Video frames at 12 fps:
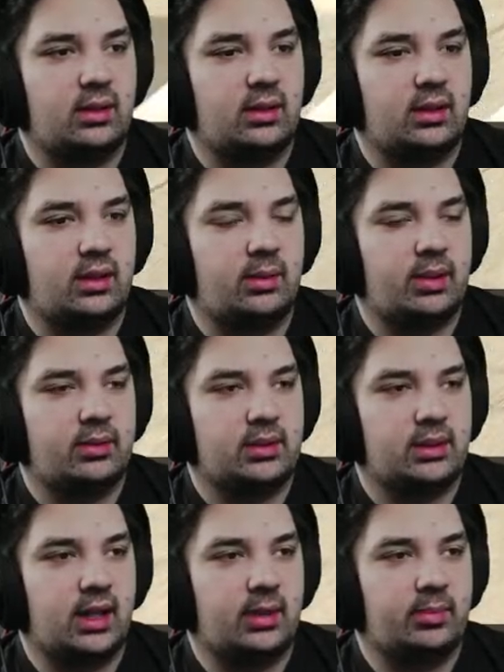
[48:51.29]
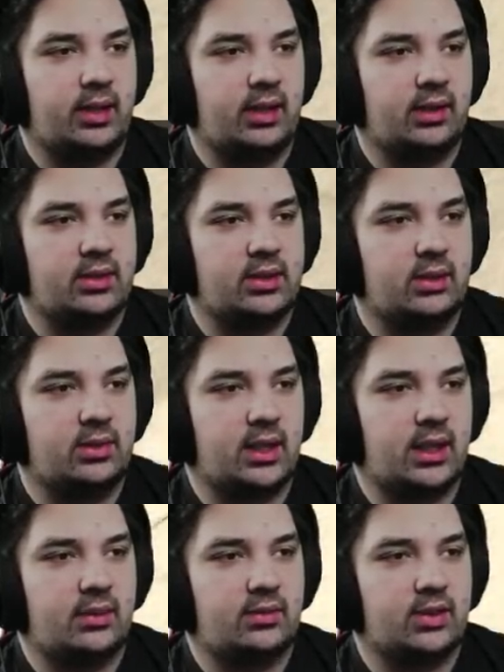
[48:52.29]
Uh, ben was a lap down, so he was
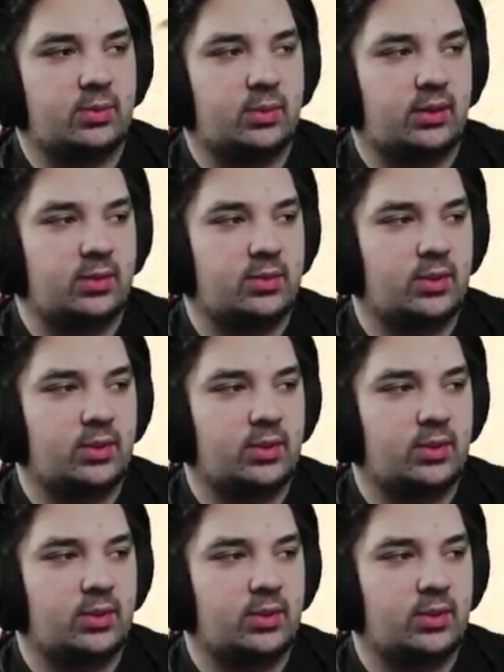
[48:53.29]
ahead of us, but here comes the